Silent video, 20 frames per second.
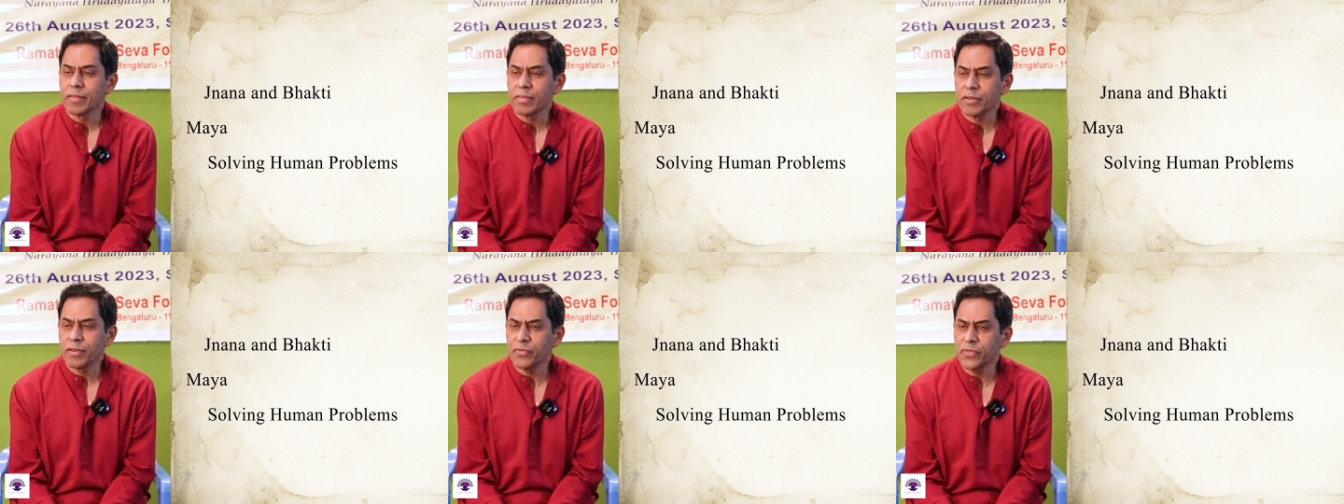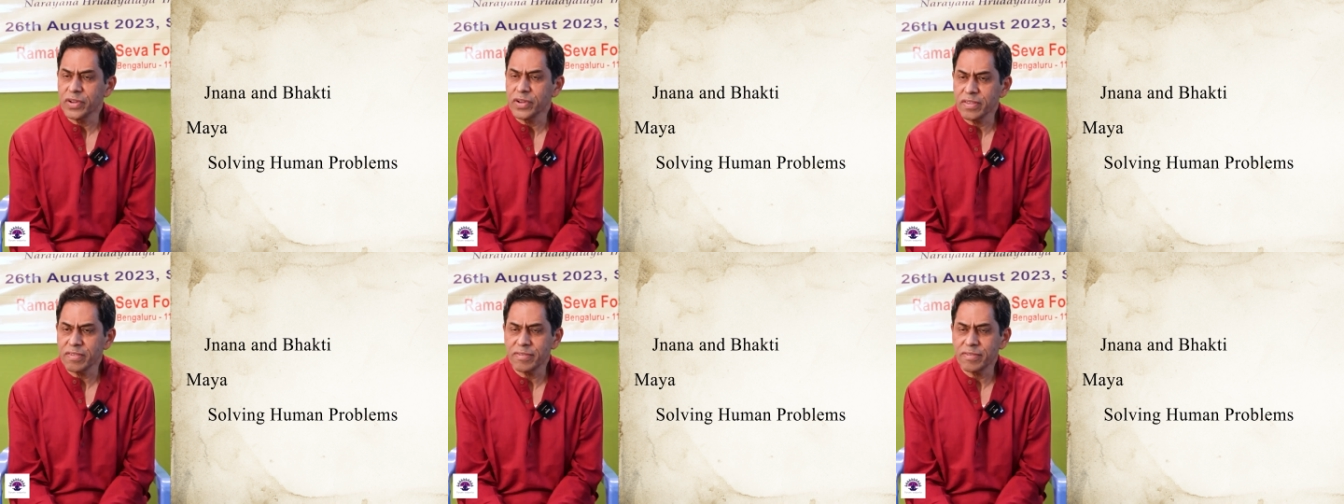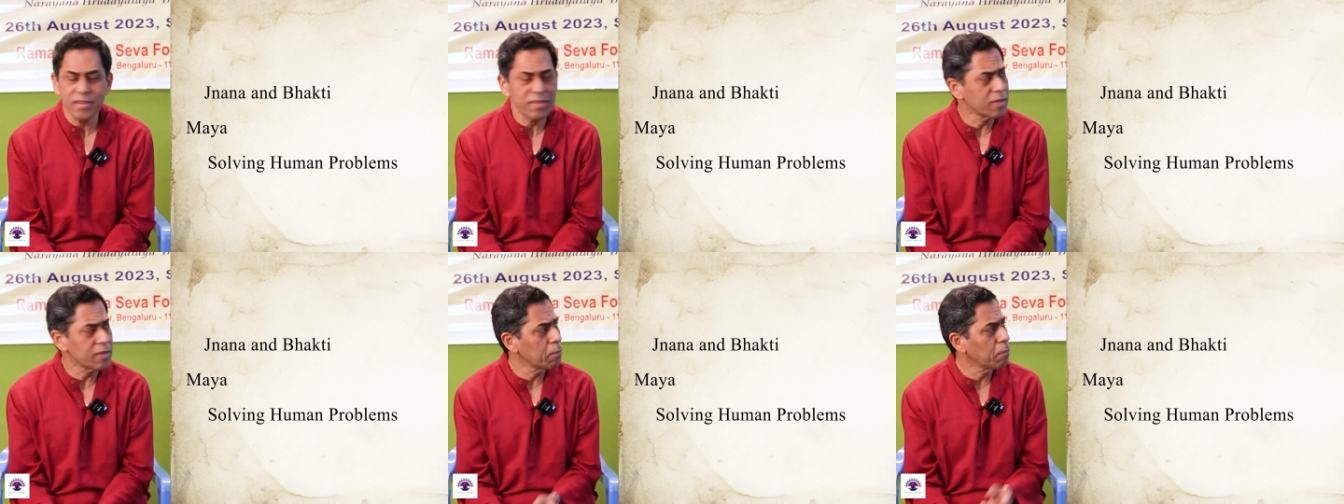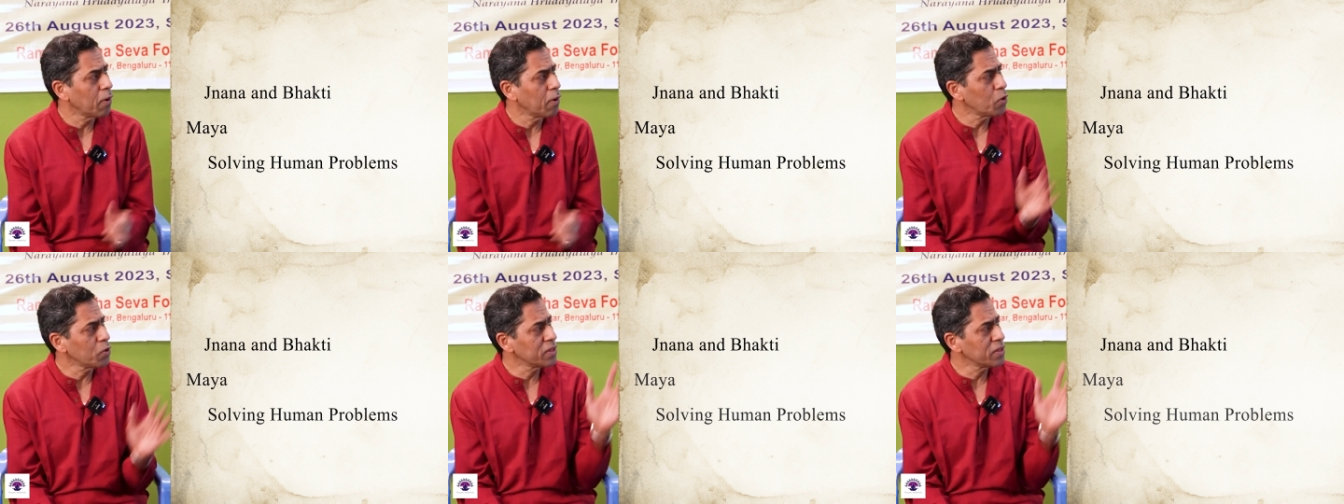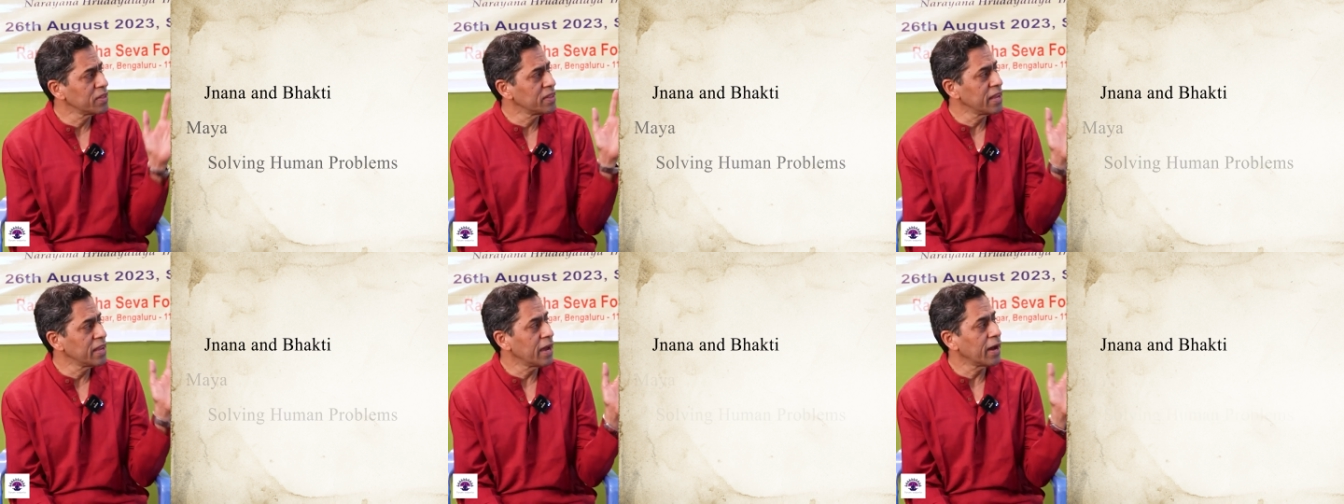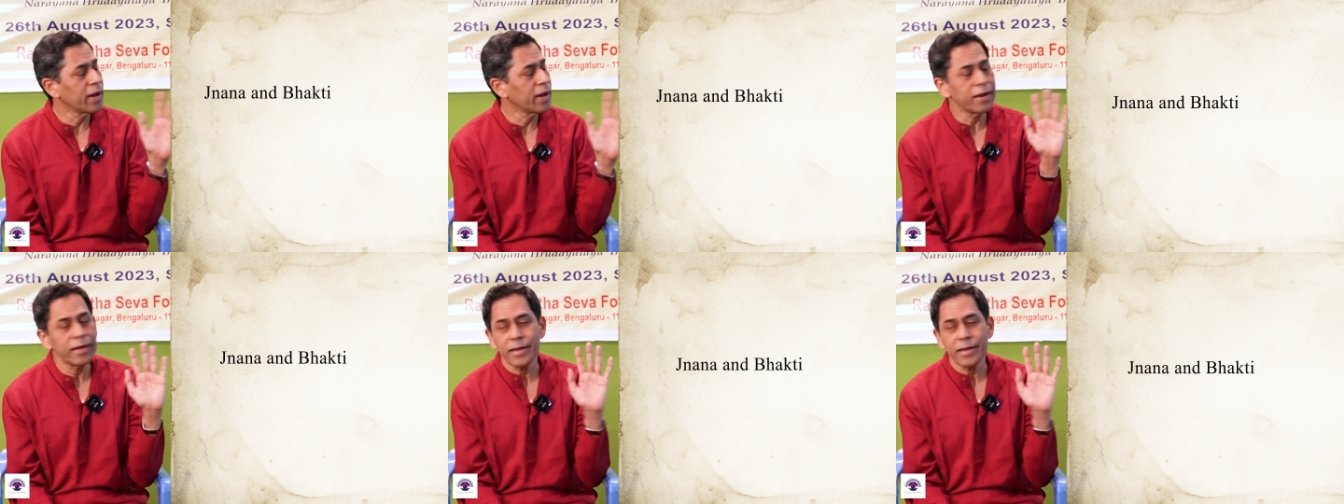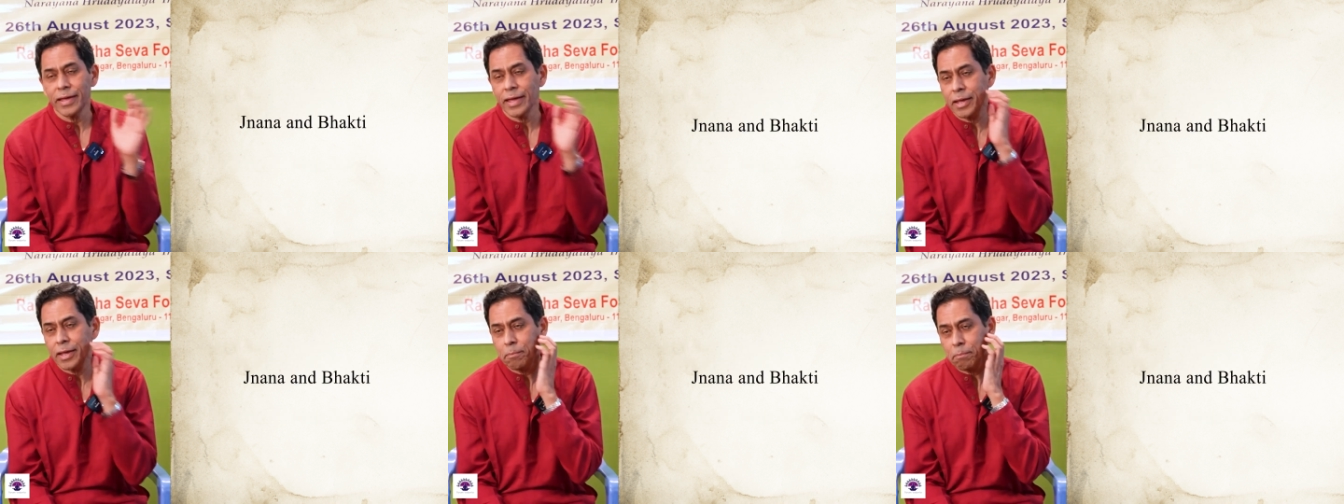The first is about
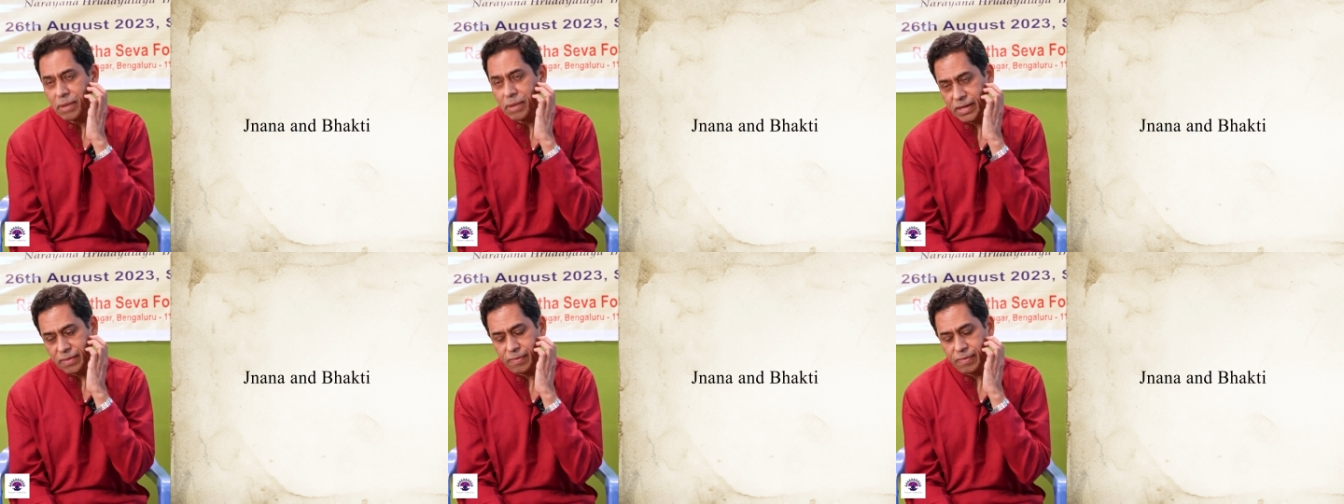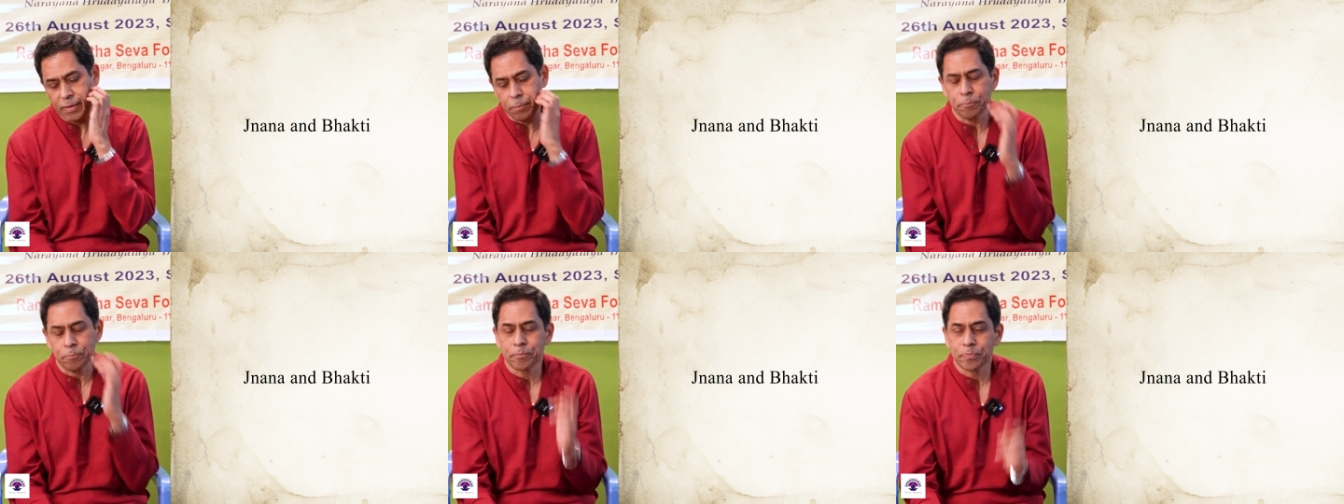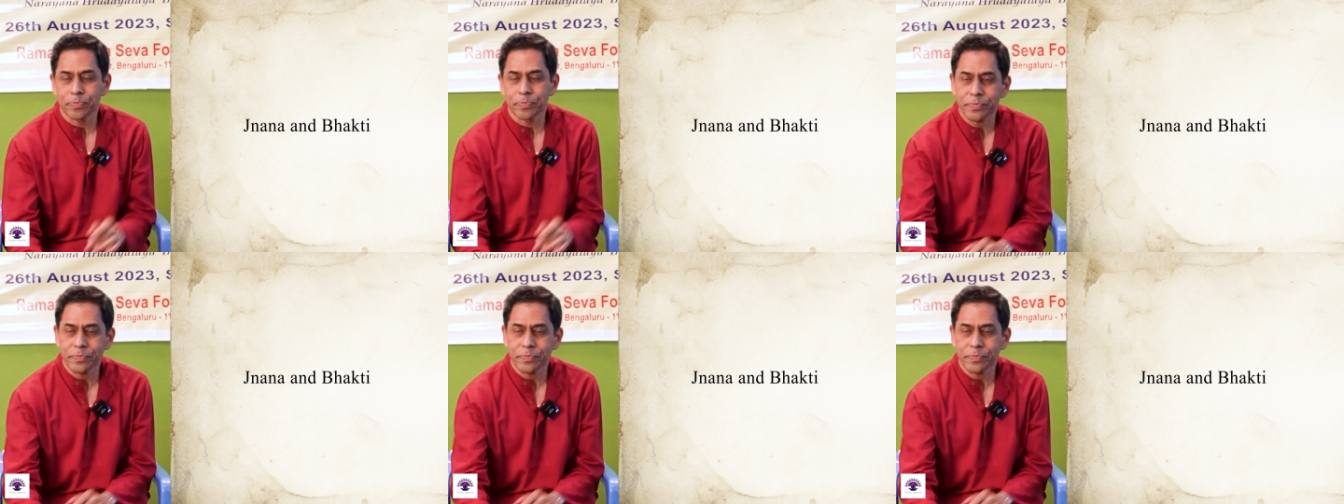Jnana and Bhakti.